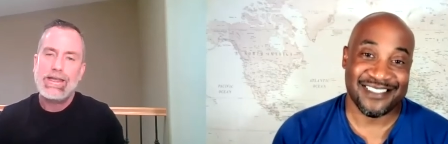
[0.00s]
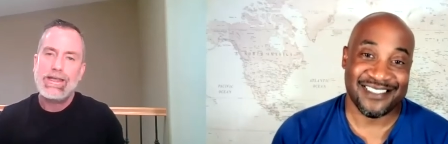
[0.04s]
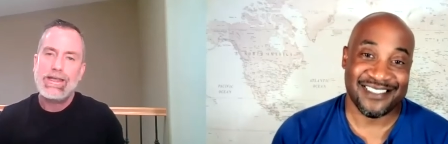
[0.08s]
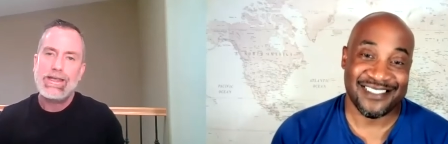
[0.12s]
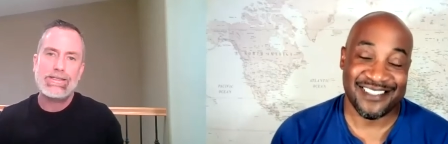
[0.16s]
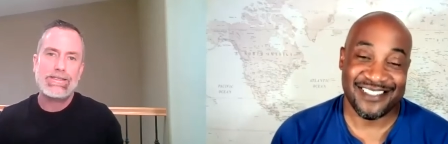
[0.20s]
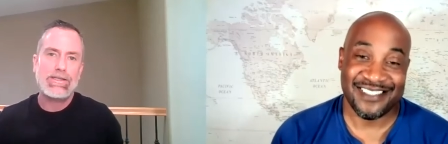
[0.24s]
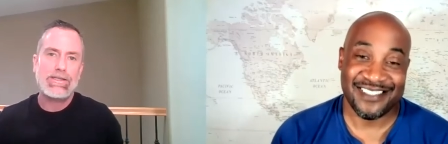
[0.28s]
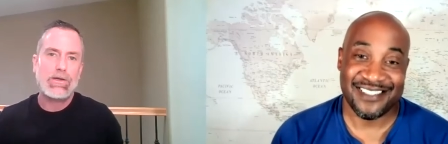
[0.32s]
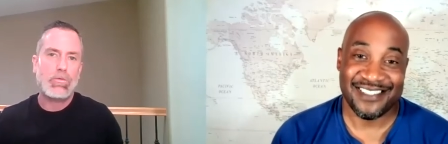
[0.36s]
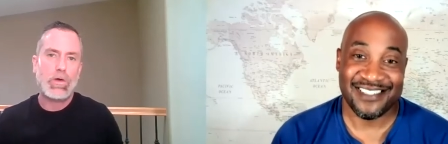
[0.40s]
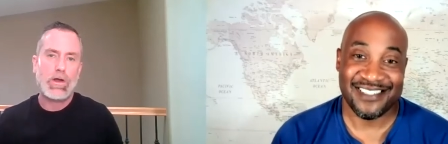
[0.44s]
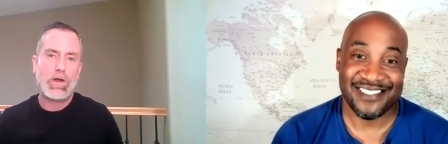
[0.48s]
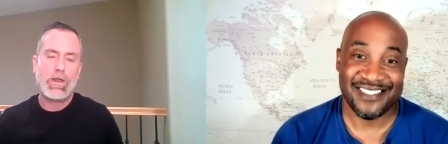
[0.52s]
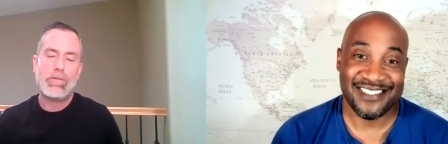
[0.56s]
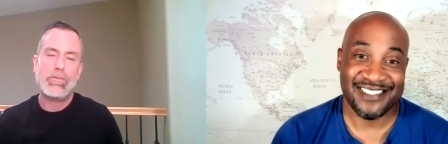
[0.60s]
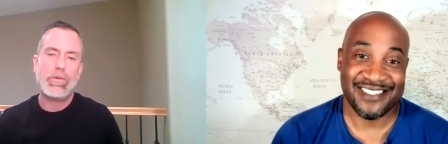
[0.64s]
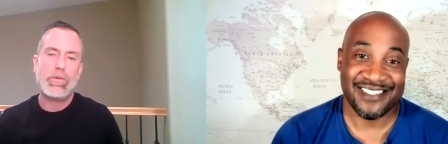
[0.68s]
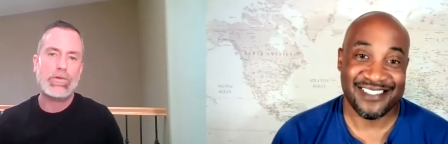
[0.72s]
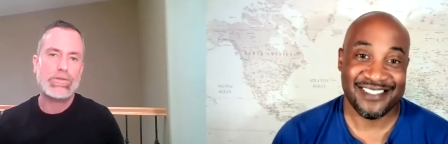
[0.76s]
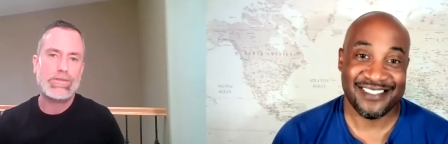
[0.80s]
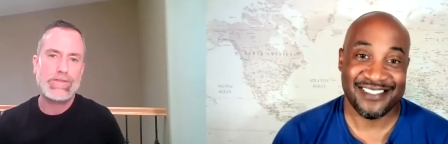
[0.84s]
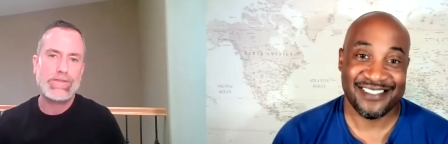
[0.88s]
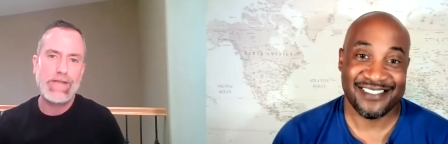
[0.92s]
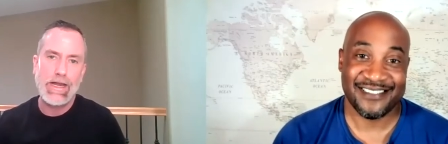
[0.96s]
Speaker 1: is in one of the
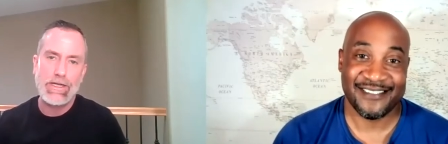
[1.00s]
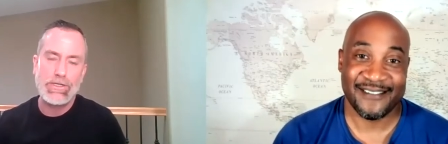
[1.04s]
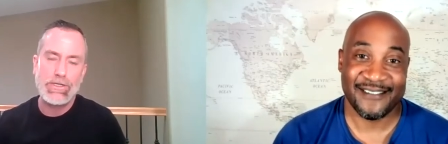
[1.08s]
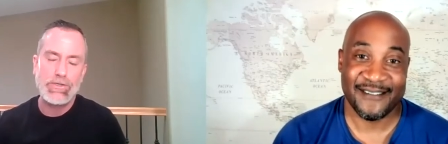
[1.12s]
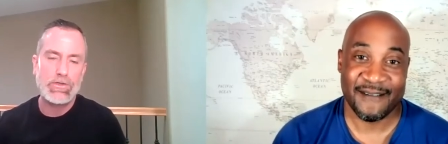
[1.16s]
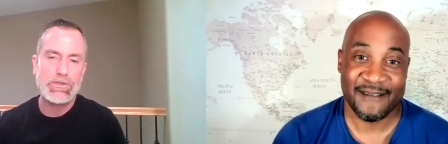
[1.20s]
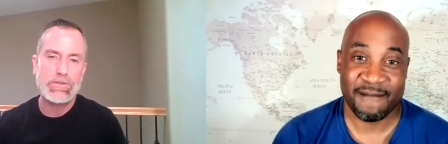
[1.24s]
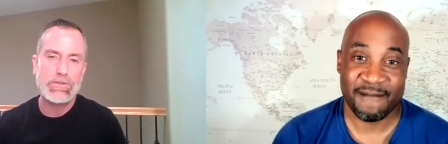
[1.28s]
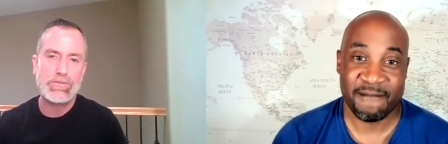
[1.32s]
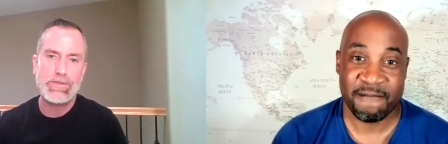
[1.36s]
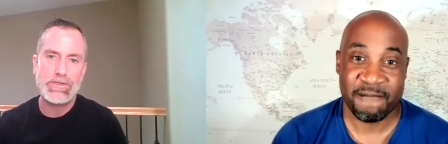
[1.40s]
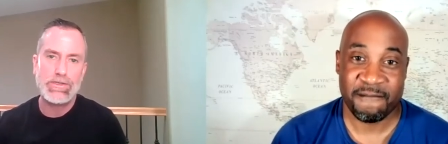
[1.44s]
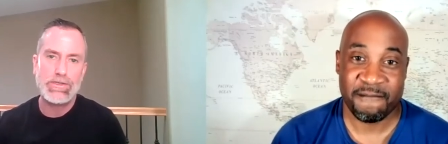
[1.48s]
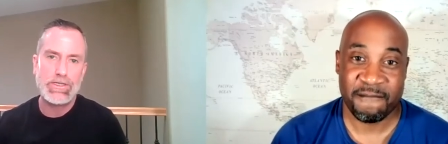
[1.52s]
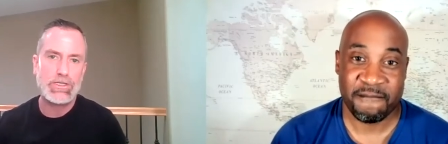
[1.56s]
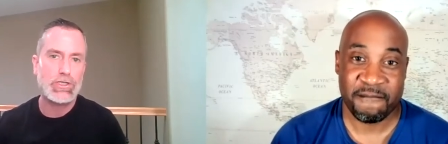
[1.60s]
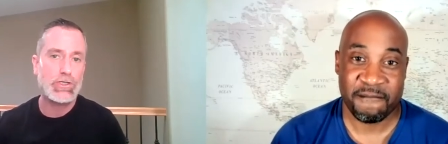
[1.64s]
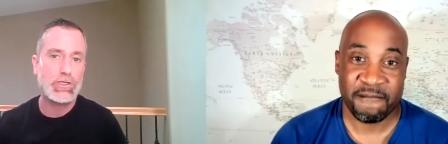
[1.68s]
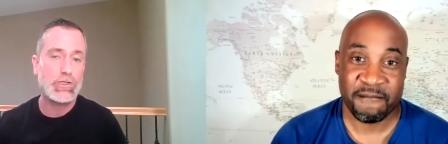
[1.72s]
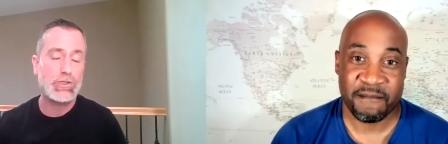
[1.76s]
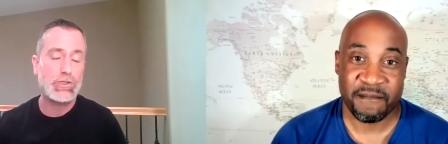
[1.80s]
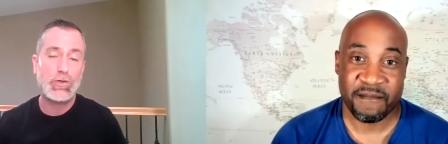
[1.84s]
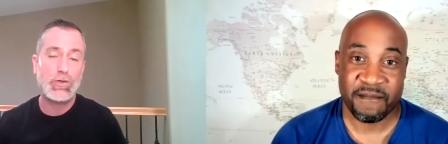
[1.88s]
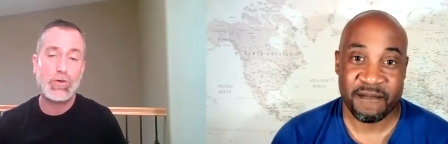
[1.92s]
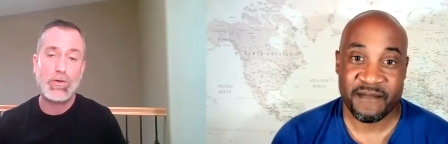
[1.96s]
most dangerous
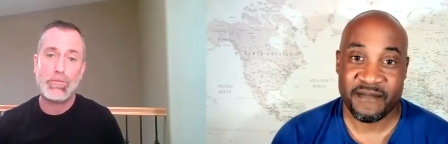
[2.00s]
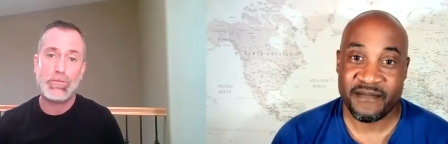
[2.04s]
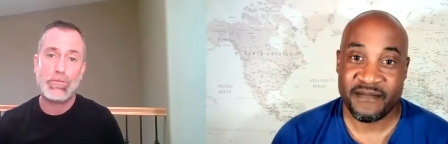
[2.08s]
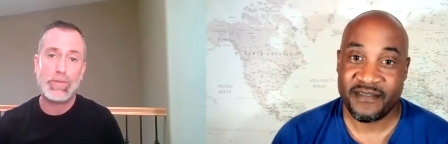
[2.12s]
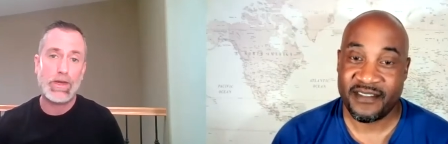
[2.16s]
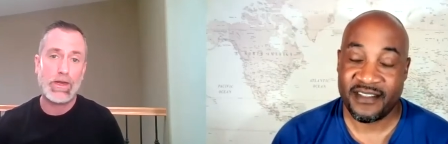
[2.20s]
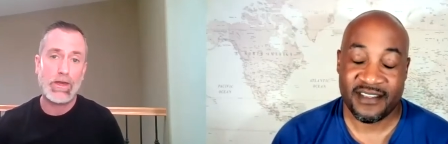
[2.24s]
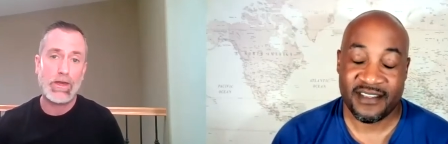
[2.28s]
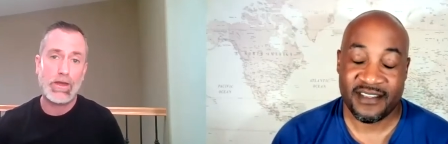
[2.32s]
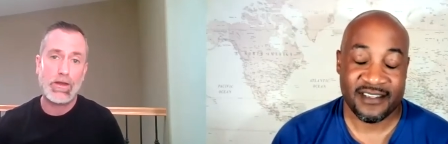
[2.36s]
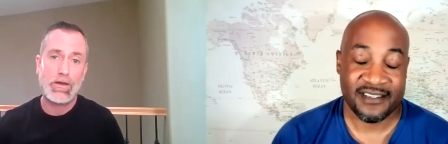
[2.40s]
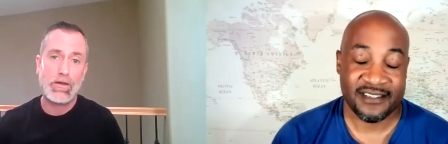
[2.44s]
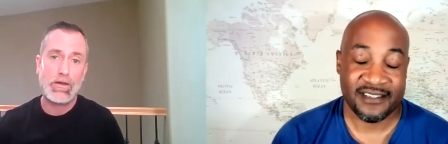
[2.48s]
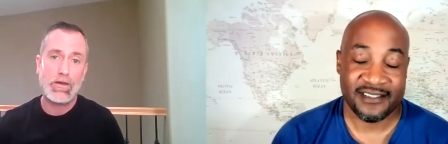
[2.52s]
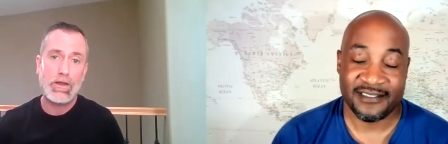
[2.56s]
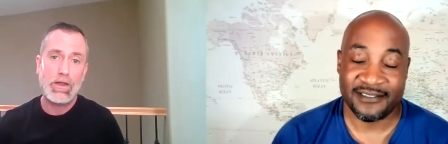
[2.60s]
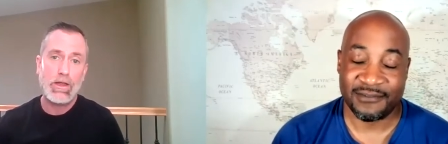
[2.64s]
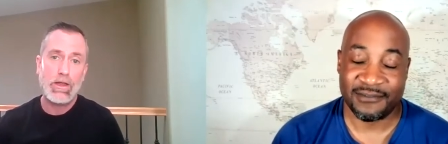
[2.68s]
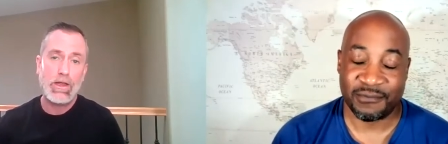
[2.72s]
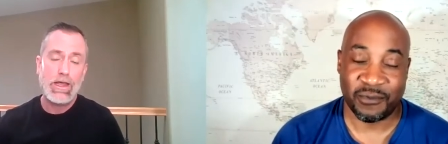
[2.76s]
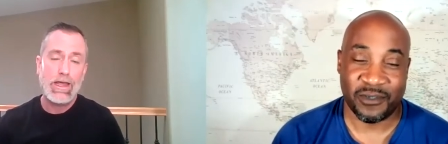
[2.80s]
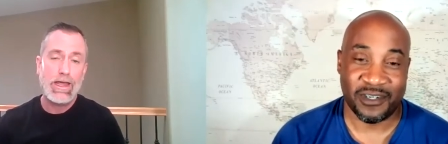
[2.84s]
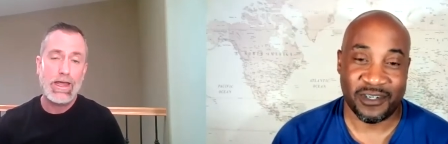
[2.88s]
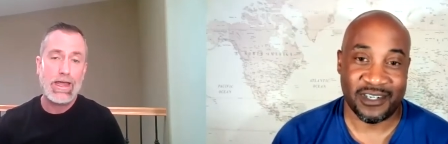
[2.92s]
positions you can be in, right.